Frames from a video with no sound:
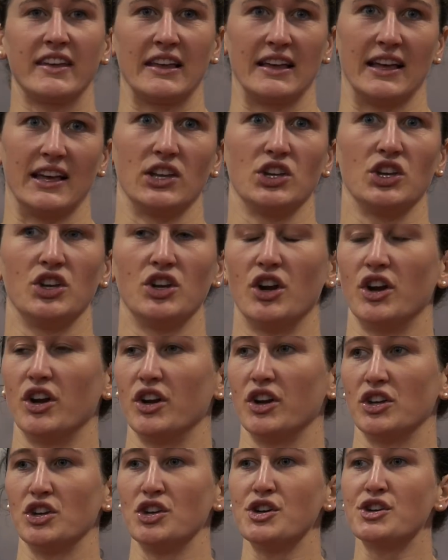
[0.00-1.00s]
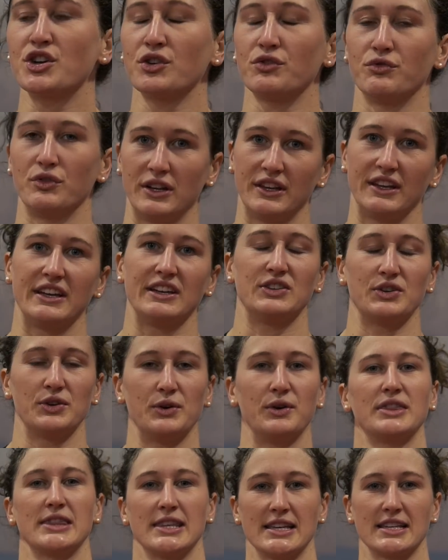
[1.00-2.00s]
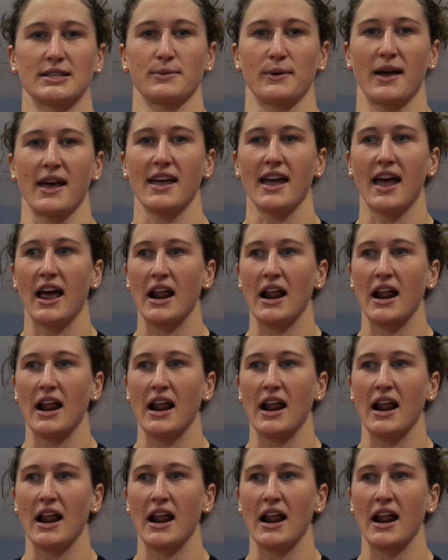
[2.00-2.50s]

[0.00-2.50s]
Tia, you know, you should really do it this way.